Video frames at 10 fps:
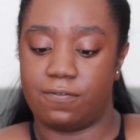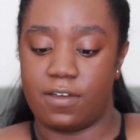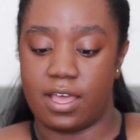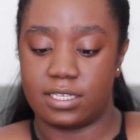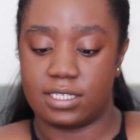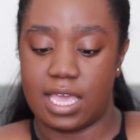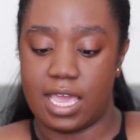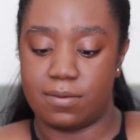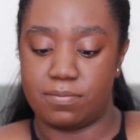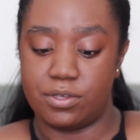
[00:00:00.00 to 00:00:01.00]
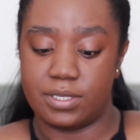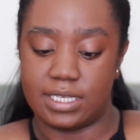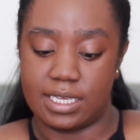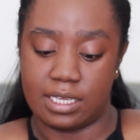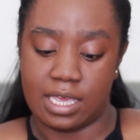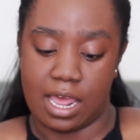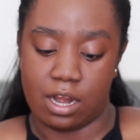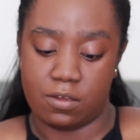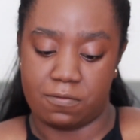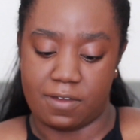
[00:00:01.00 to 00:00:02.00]
First Aid Beauty
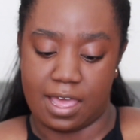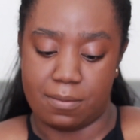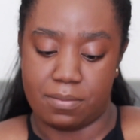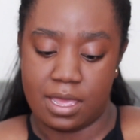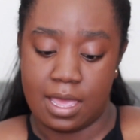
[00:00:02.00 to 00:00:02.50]
Hello Fab